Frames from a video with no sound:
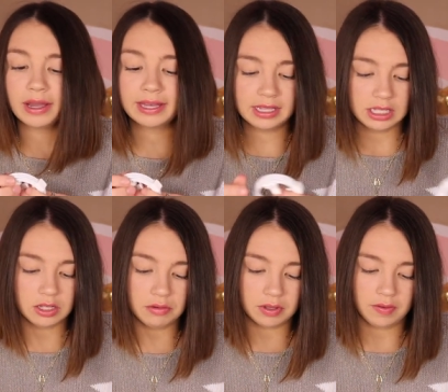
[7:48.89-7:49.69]
I guess they
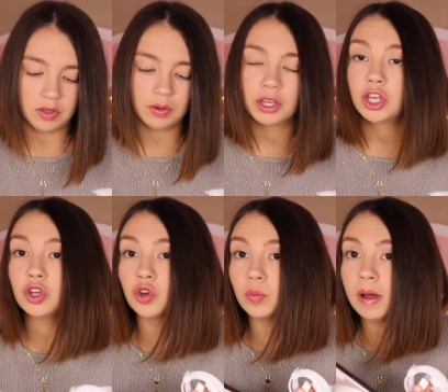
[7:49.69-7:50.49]
don't give you a
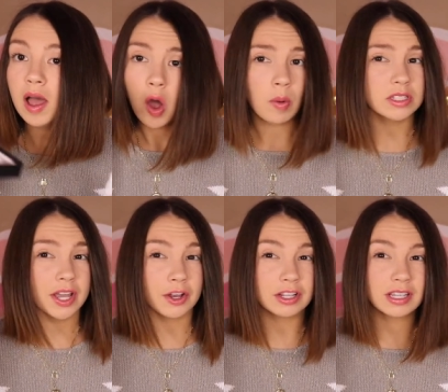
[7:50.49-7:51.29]
cube, which
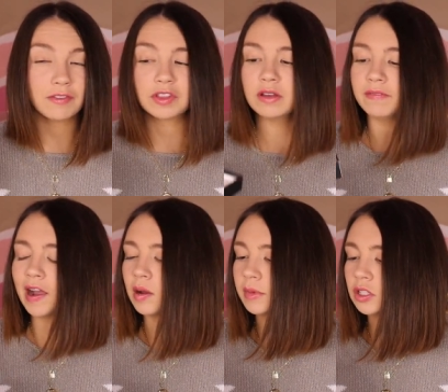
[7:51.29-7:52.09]
I heard is like for the
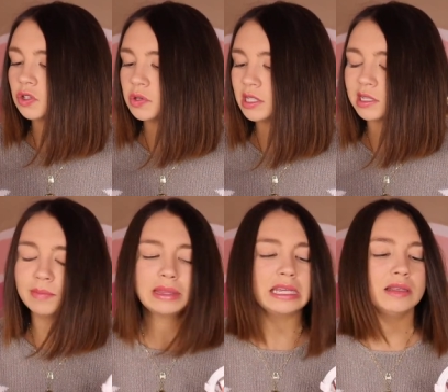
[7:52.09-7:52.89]
environment or
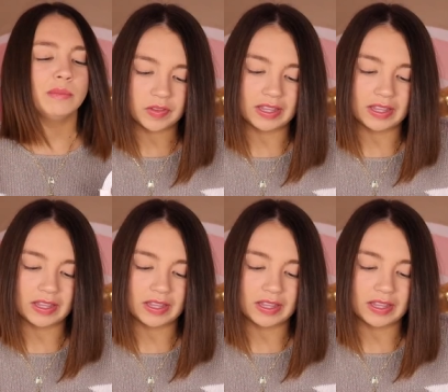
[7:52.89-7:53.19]
something.